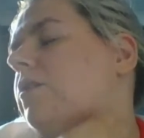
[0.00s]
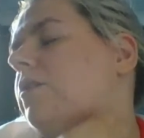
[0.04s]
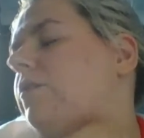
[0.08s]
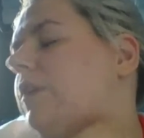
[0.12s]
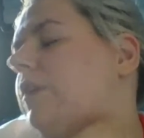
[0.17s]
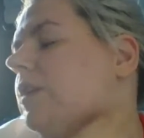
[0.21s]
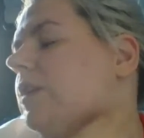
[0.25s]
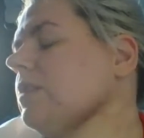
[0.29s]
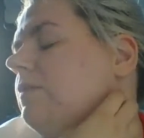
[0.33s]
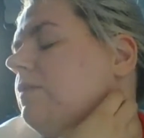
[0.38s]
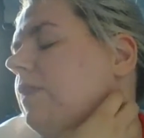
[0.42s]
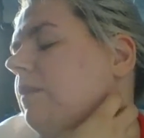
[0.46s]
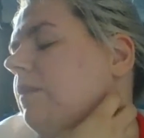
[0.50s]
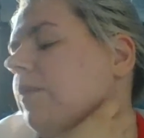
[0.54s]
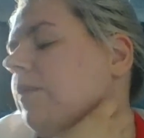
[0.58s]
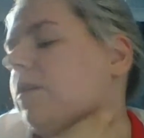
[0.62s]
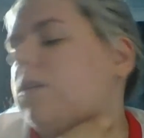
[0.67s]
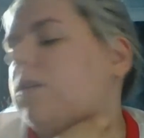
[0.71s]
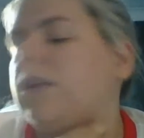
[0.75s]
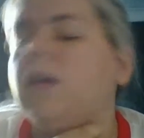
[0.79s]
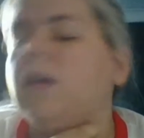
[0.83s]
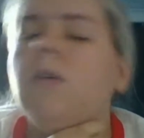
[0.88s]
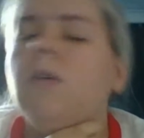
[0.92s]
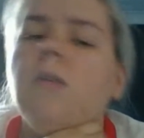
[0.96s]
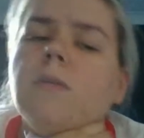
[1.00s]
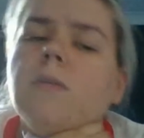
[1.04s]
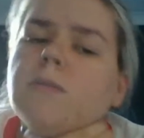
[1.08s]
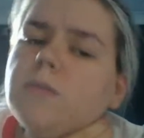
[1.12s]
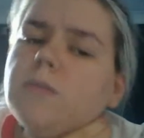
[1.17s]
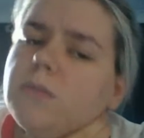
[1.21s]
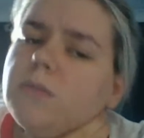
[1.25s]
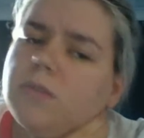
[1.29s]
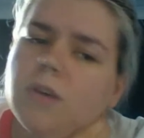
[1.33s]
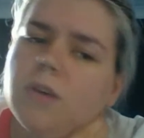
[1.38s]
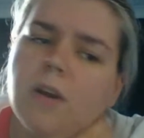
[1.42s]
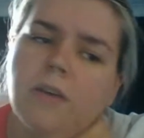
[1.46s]
friends, family are all like, oh, I'm
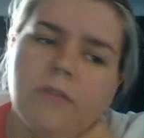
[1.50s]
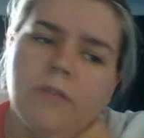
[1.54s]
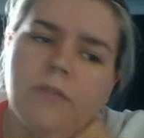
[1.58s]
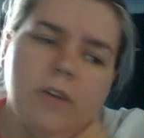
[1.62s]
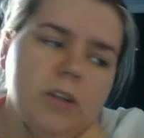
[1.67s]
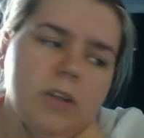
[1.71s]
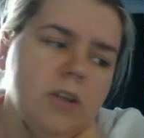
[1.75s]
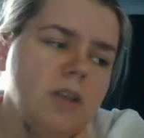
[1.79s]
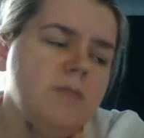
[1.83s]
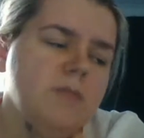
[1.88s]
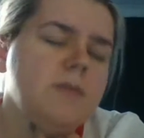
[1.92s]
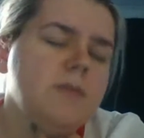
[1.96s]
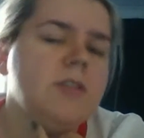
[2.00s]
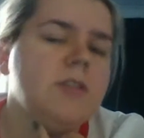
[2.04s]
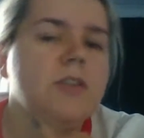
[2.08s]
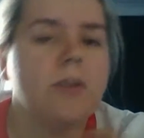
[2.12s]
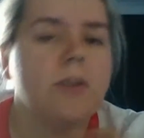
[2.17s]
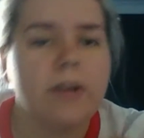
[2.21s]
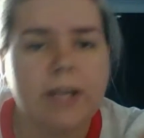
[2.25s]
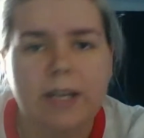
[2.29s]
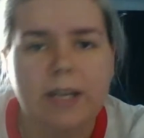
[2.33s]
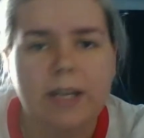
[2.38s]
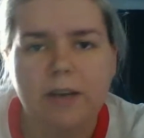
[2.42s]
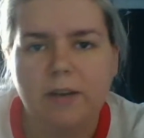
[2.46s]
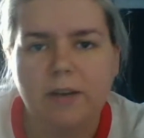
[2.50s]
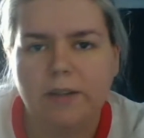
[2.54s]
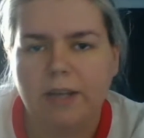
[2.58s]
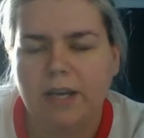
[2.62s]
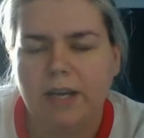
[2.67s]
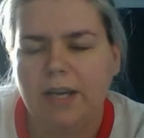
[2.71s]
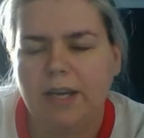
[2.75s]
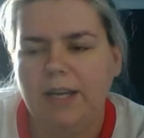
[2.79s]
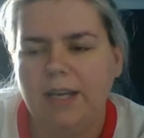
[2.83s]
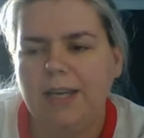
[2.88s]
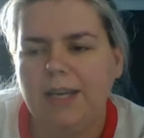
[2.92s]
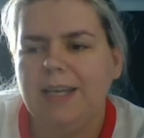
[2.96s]
so sorry for your loss, I'm sorry to hear
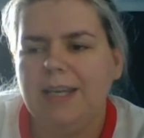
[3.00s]
that.